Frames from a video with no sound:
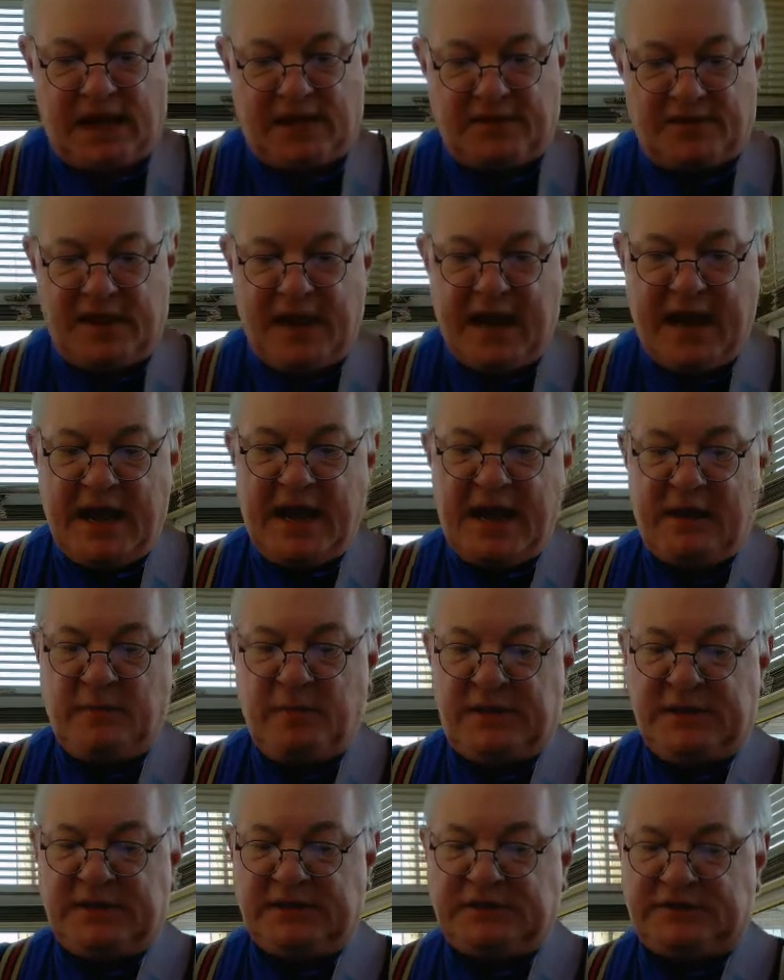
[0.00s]
And there
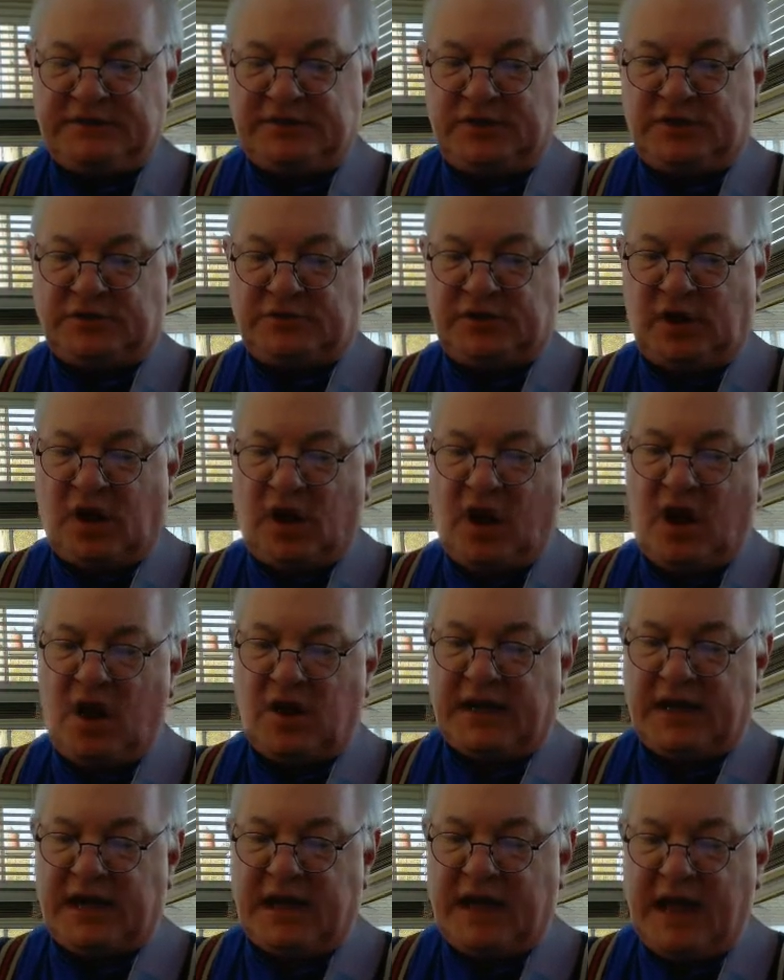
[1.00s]
we stood
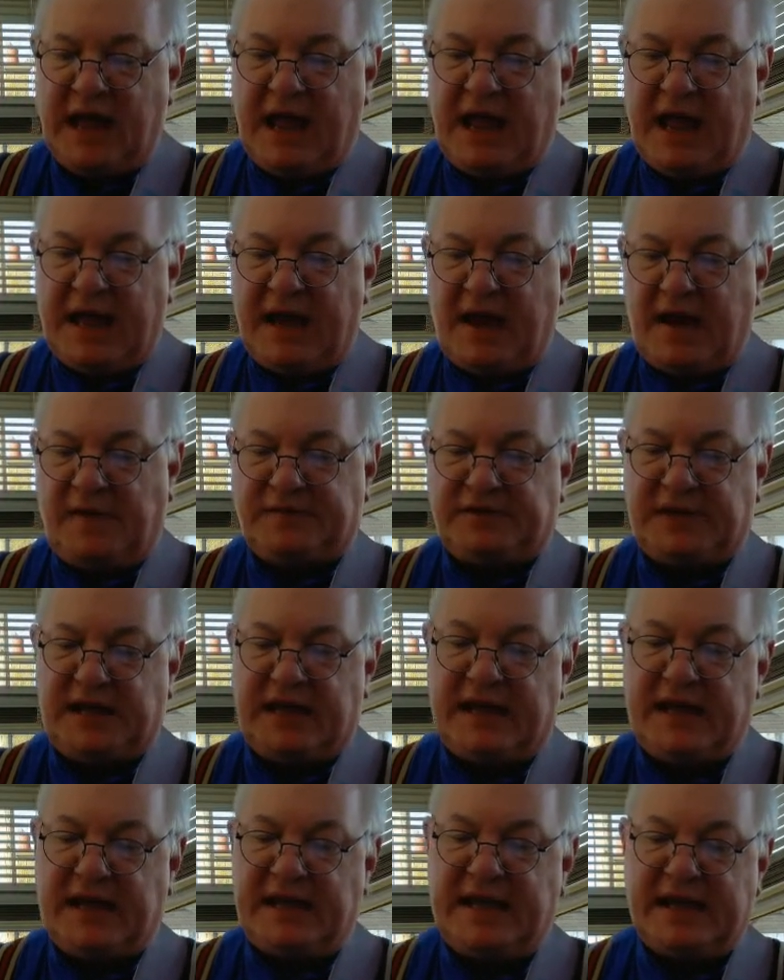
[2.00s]
talking of
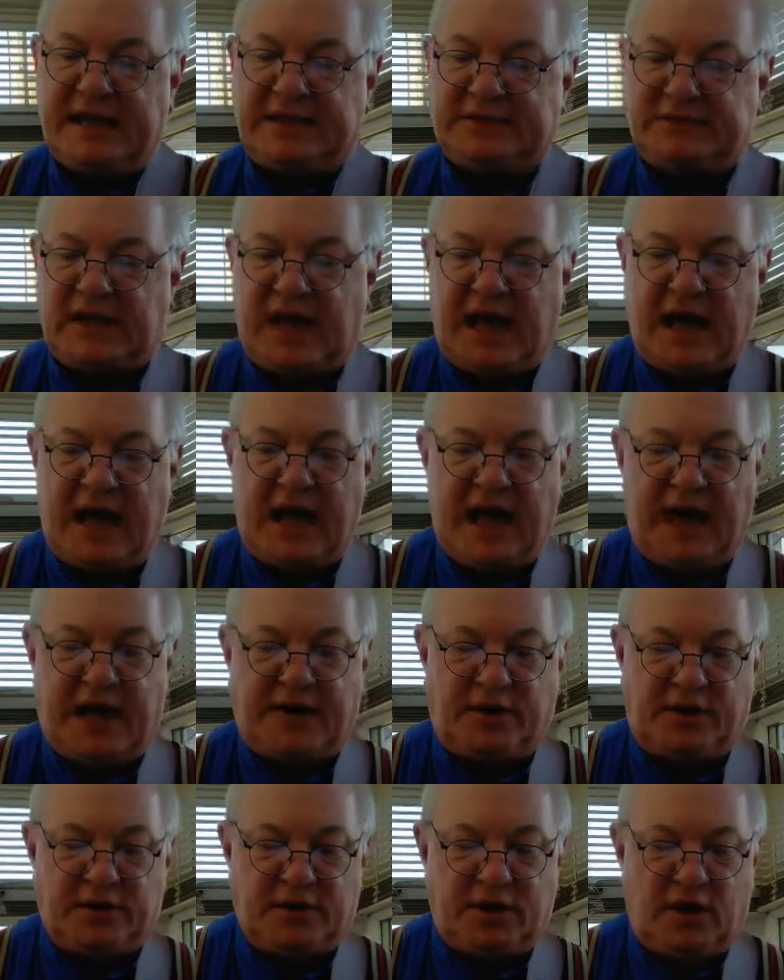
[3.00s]
days
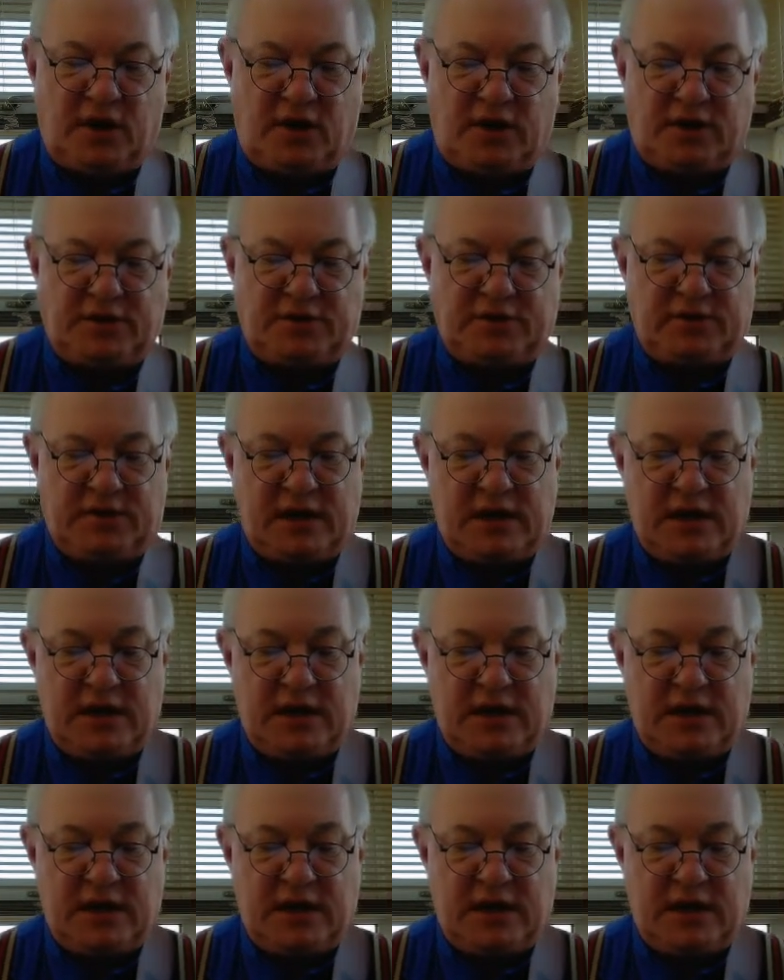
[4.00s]
that are gone,